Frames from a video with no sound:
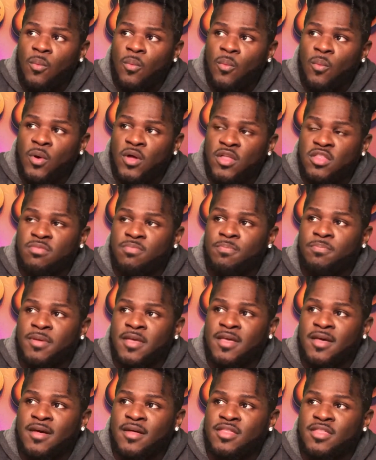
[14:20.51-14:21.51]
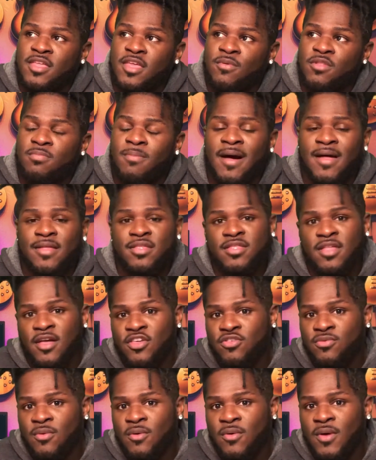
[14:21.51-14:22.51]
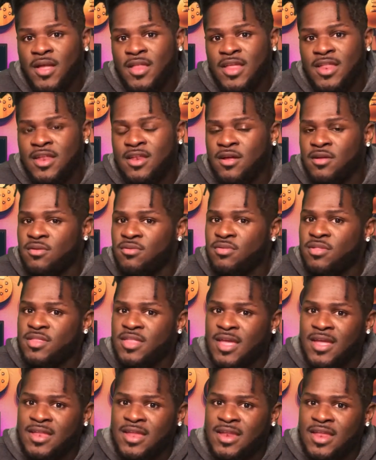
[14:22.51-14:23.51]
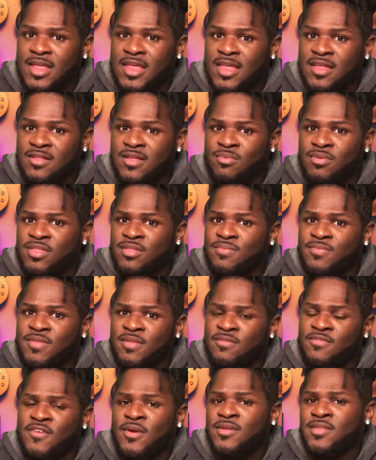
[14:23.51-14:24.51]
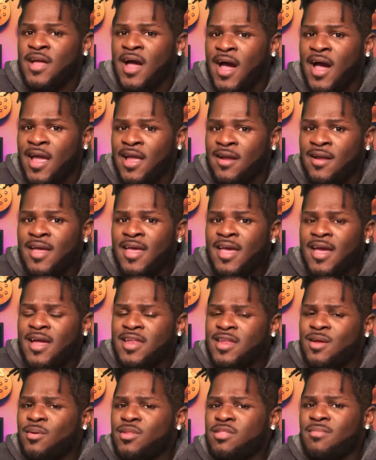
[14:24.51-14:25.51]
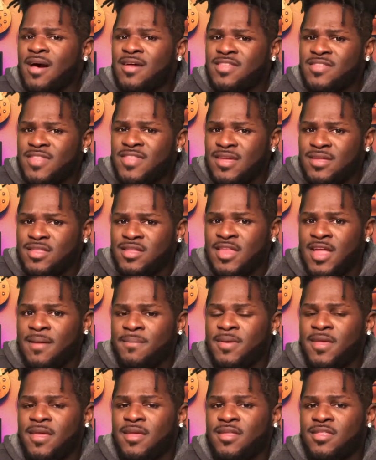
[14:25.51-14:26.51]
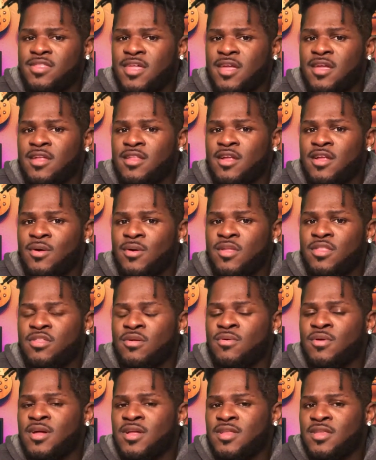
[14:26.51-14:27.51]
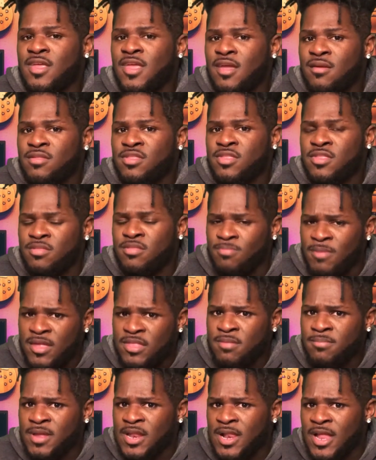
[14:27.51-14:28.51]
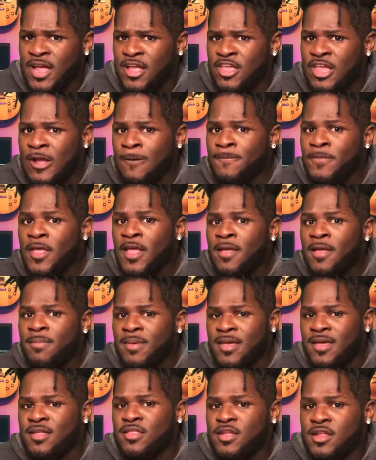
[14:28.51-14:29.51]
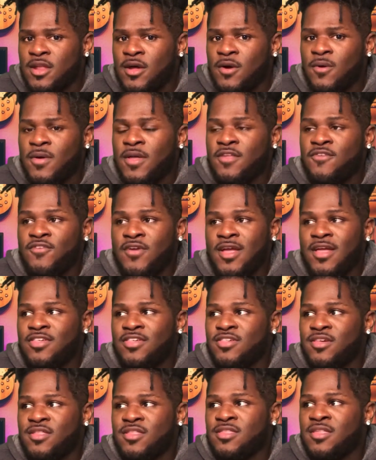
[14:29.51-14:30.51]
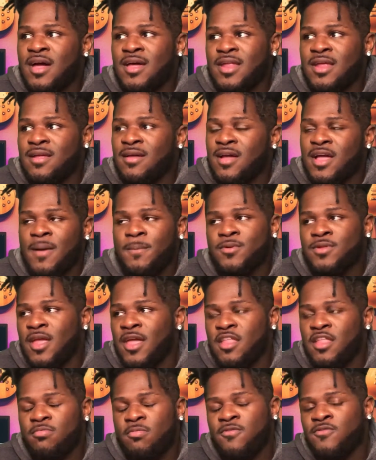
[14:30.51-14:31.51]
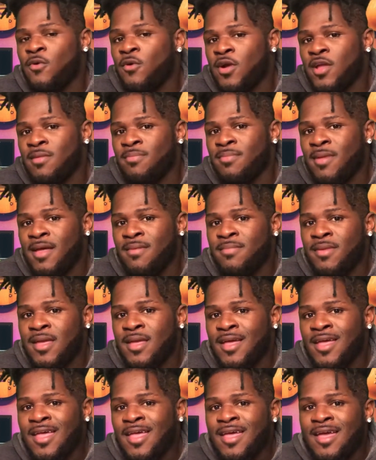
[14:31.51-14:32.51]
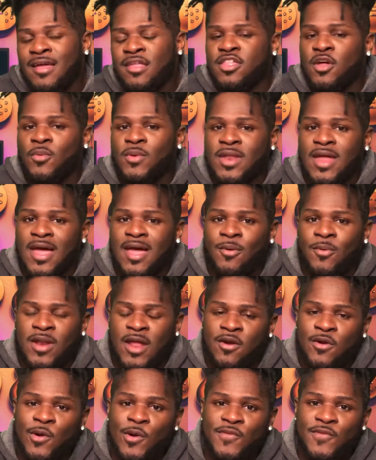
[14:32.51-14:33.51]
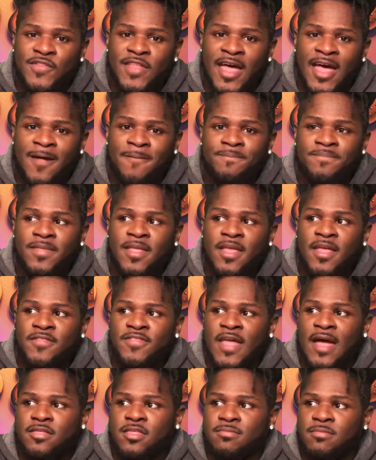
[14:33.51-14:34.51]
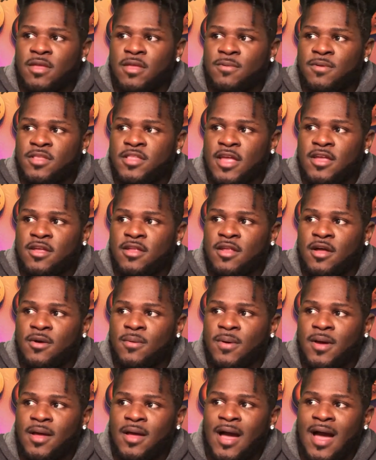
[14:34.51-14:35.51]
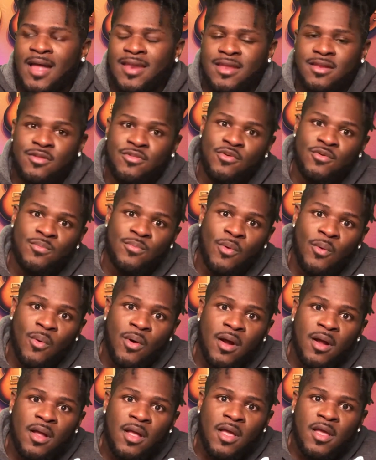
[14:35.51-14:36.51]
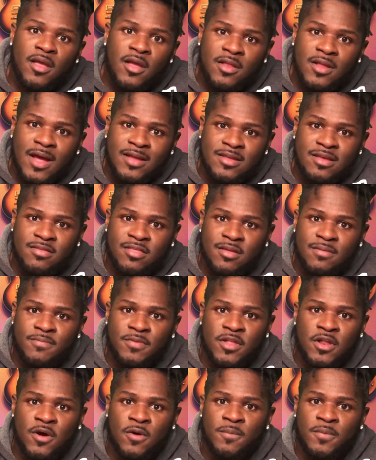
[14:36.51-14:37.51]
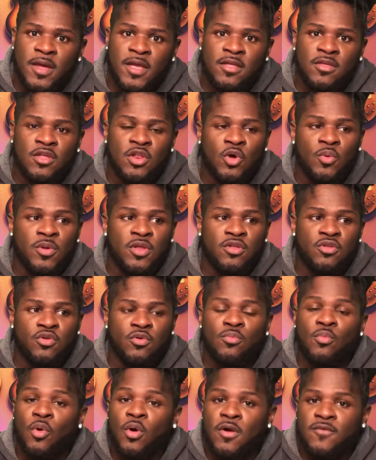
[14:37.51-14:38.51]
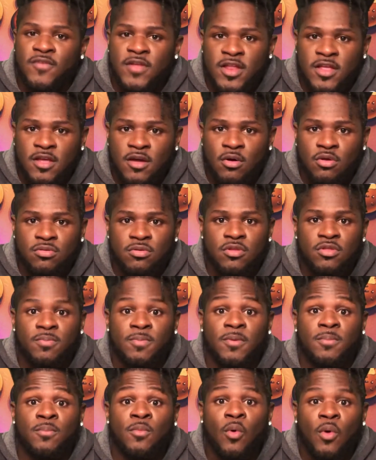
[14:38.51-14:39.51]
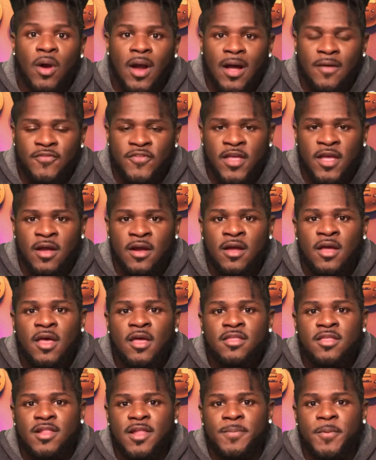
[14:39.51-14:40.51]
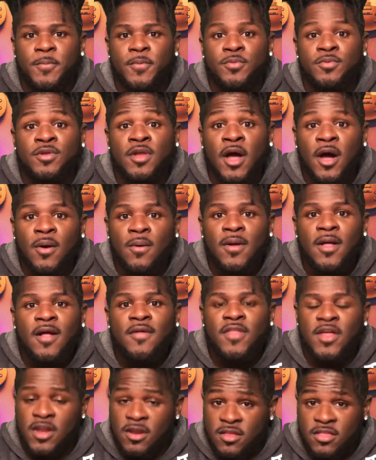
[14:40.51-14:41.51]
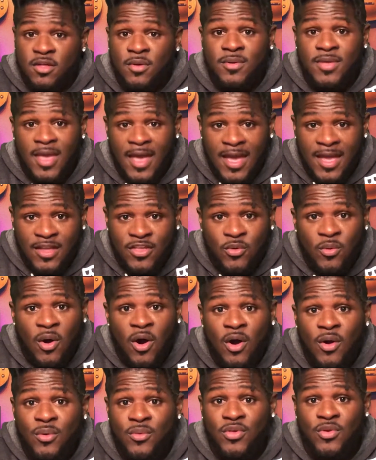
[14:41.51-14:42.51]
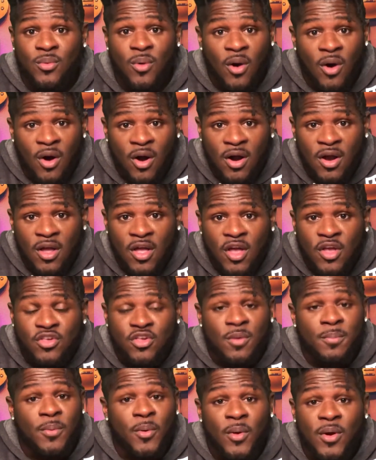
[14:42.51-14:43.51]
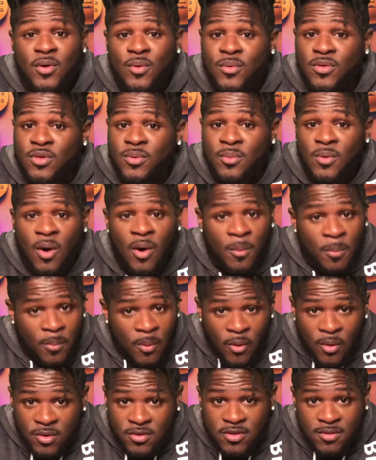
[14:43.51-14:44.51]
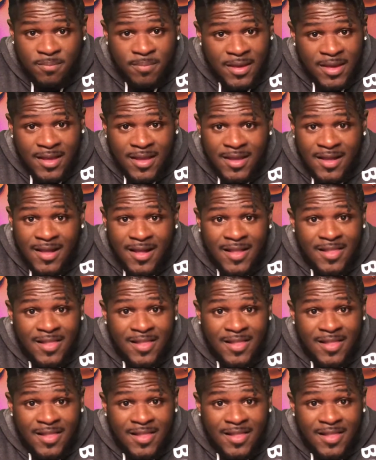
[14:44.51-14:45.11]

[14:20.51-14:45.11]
was because he was bisexual and he didn't understand it, and he was very tired. And there were some other things in that, but he had said, it's so good to meet somebody like you, because his friend had just done it a couple of days before he met me. And so when I heard that to me was like, what, I need to do more. I need to, we need to do more videos, we need to put more out there to let people know that it is okay. You are who you are. You're born who you are born to be.